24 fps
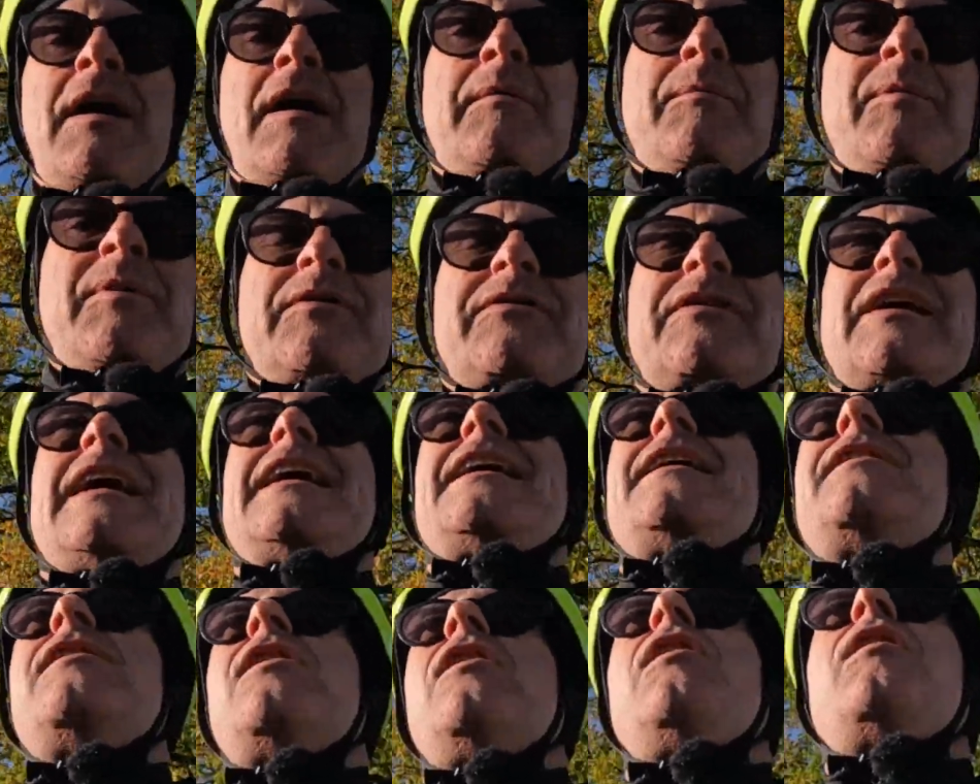because I
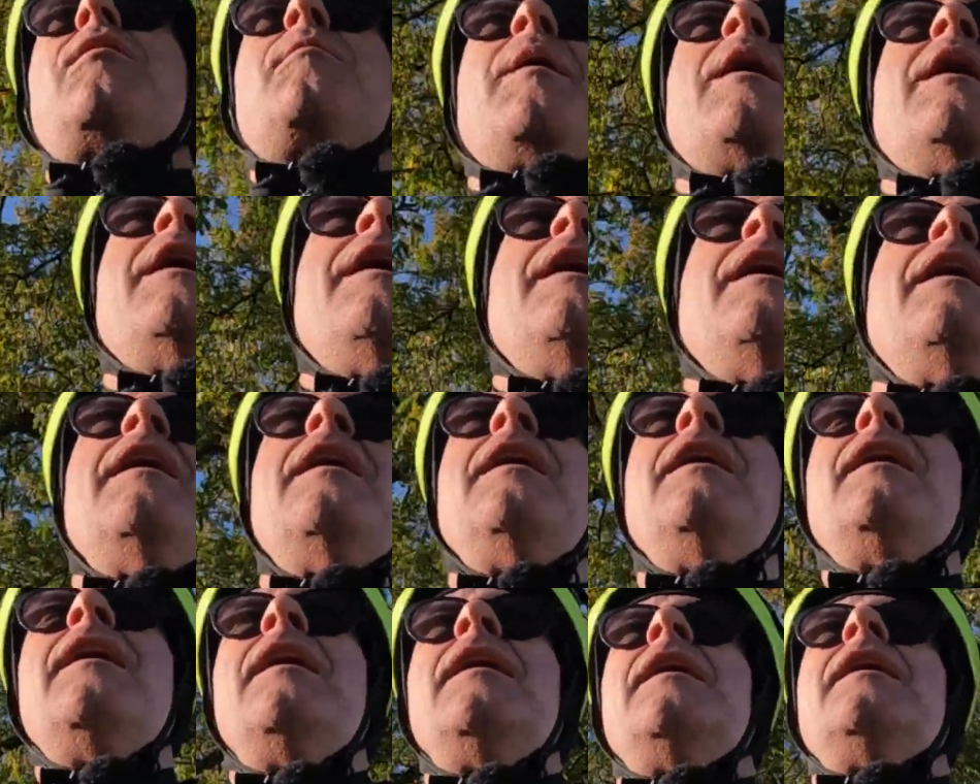end up
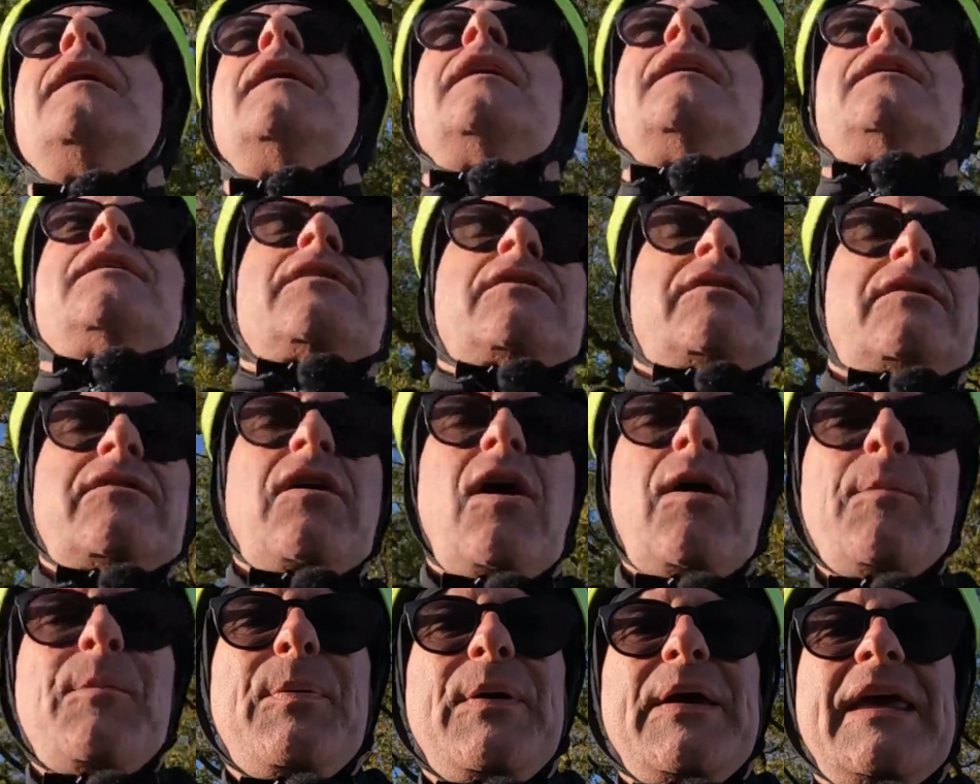
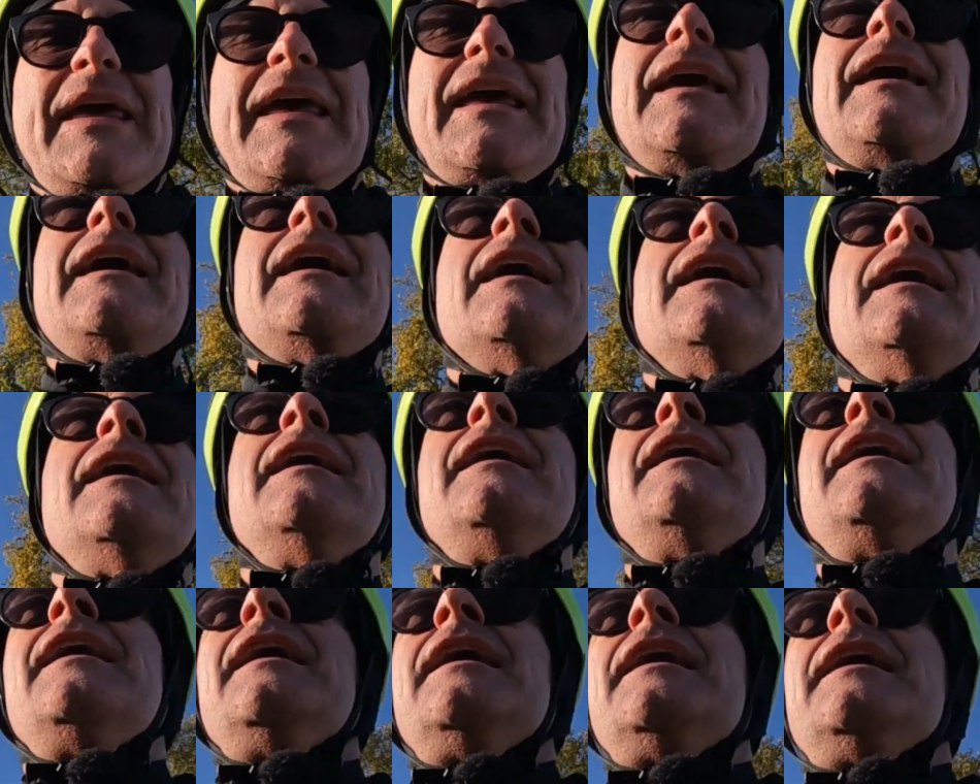stopping
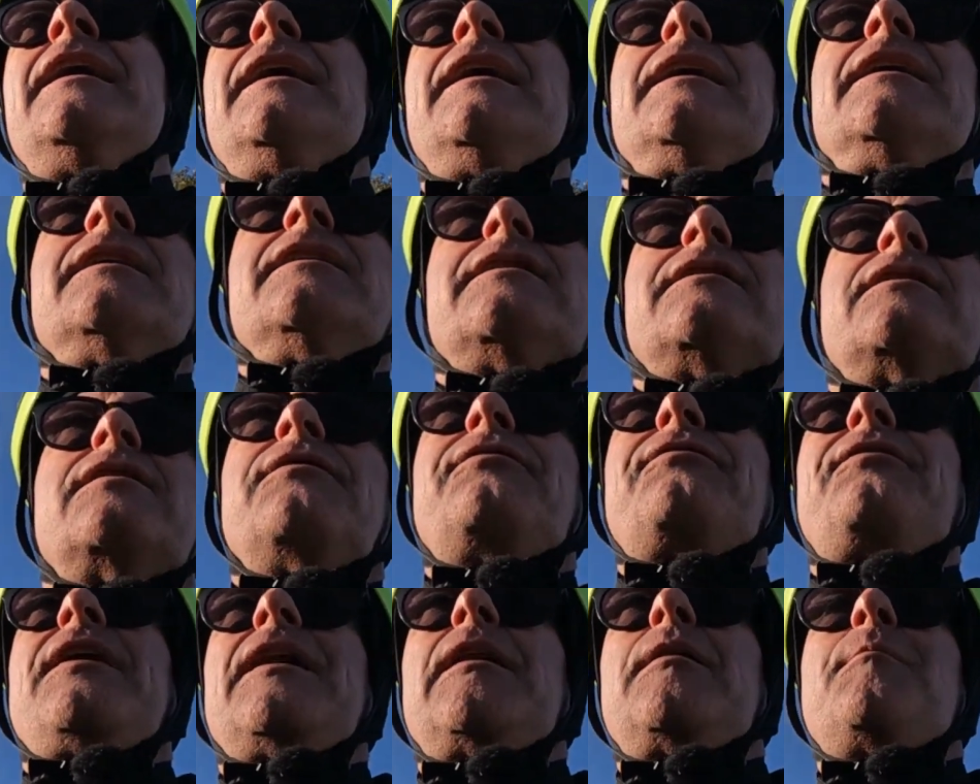to
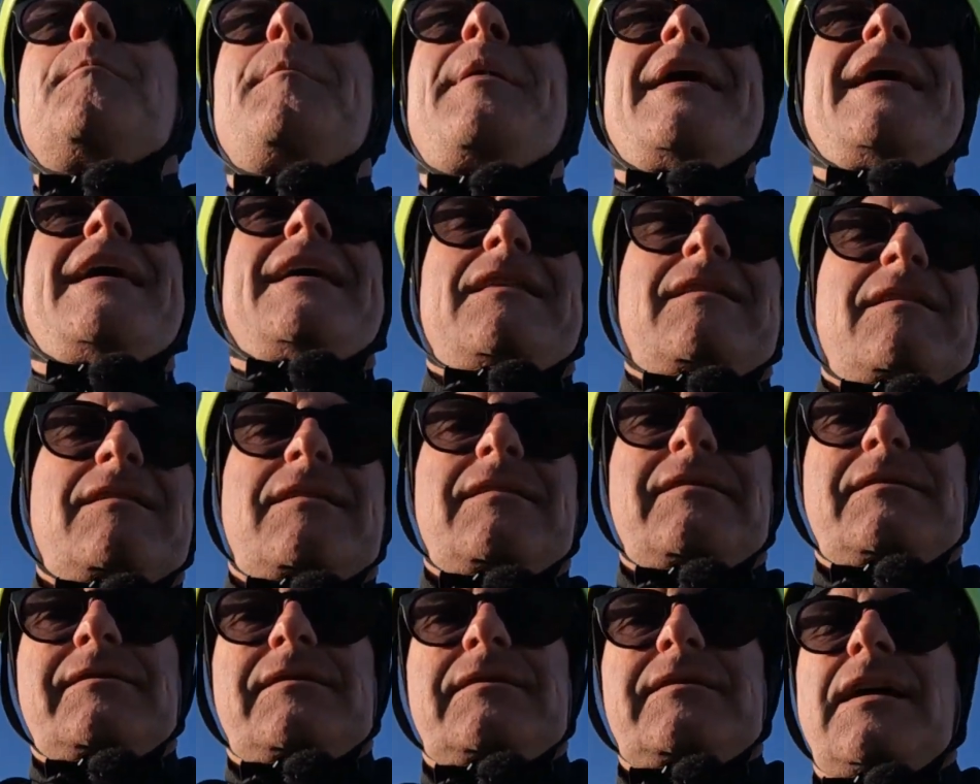film bits
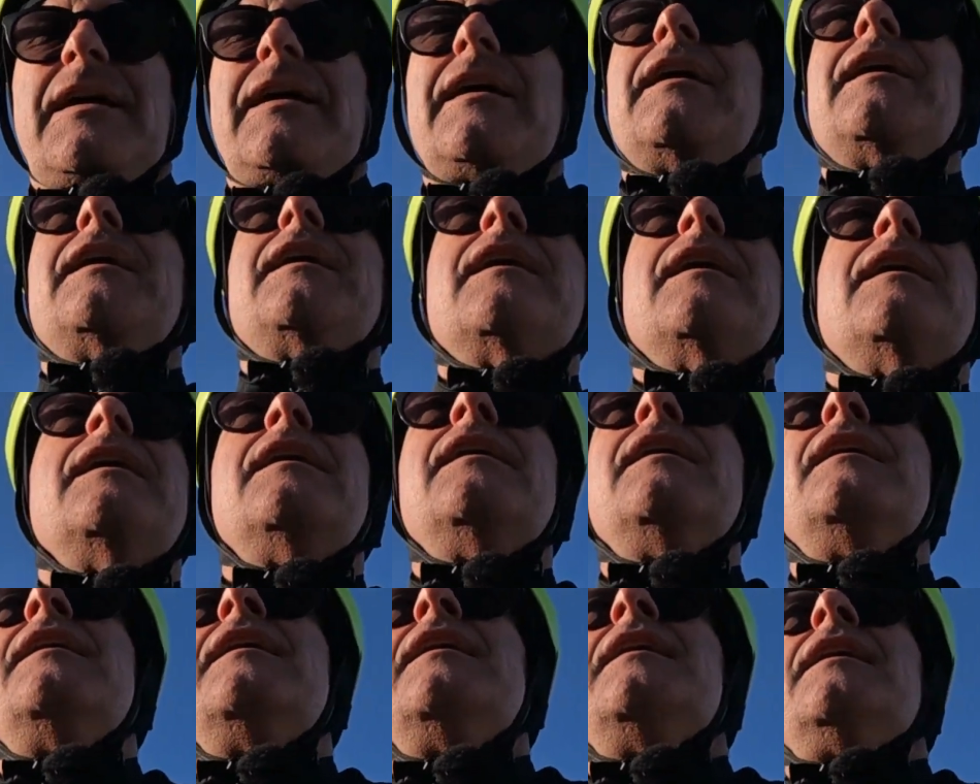and
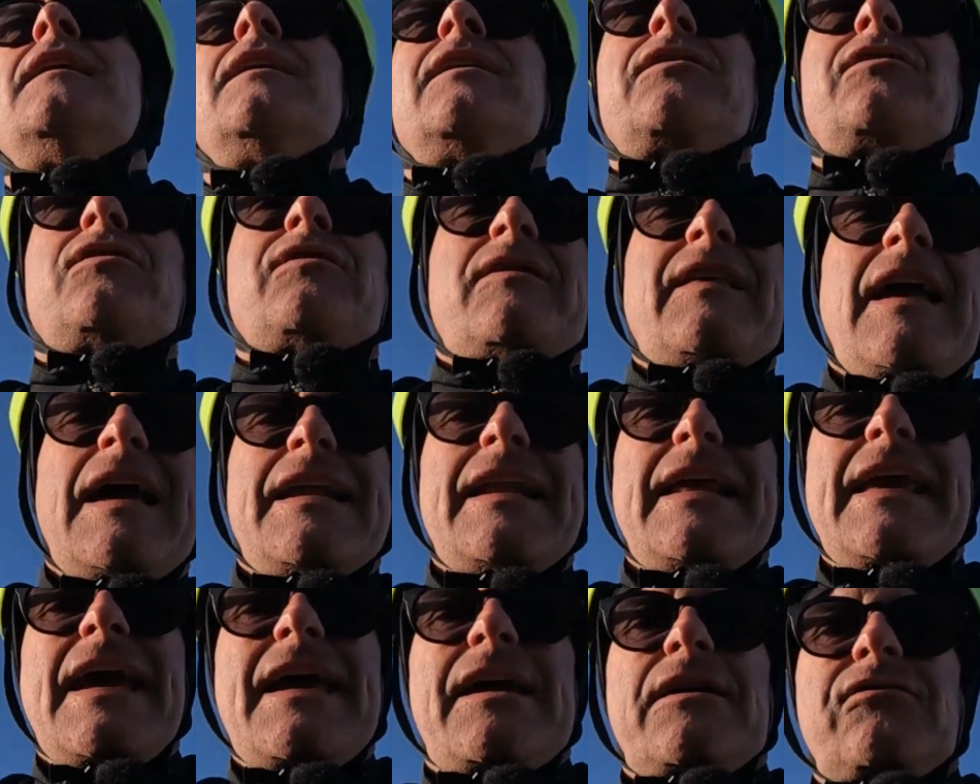just
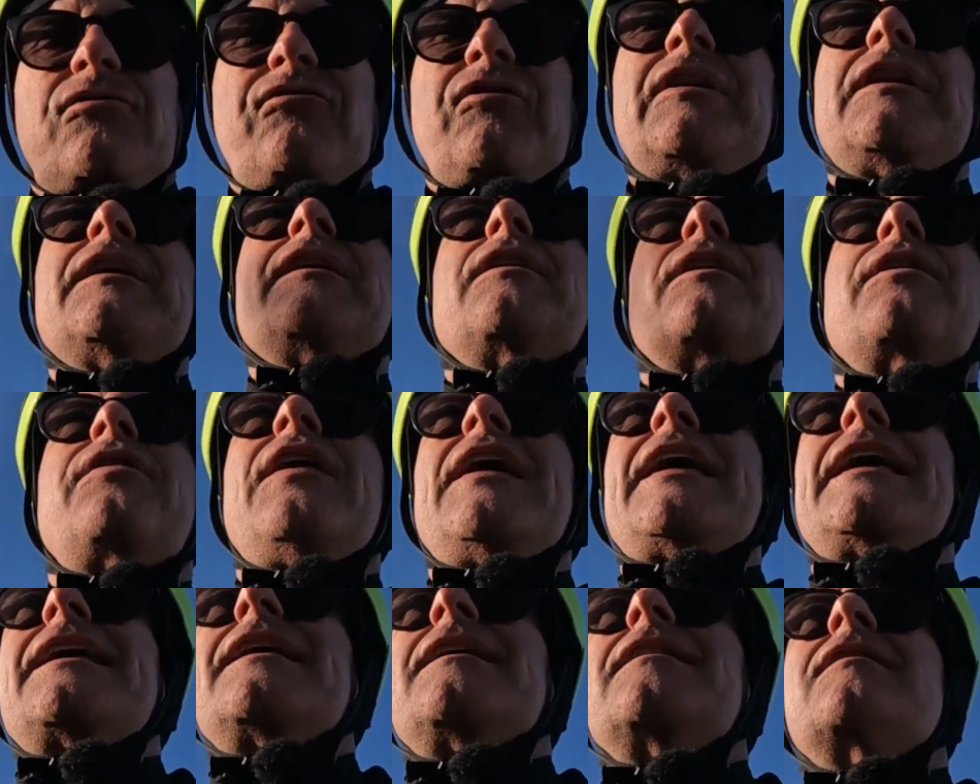adding extra little
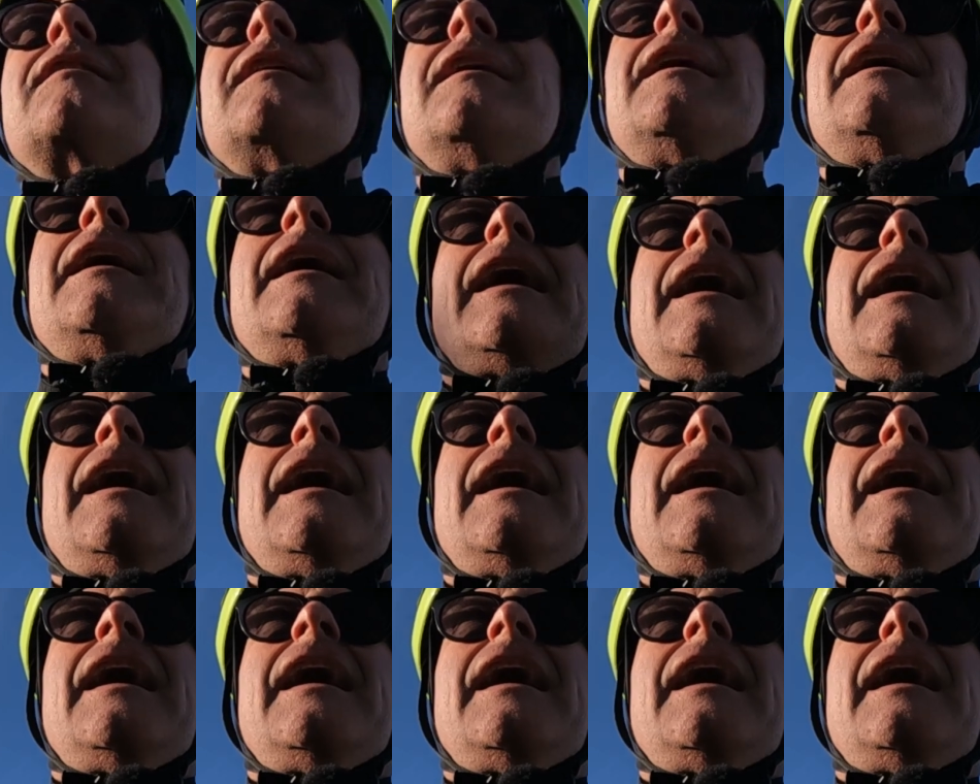things.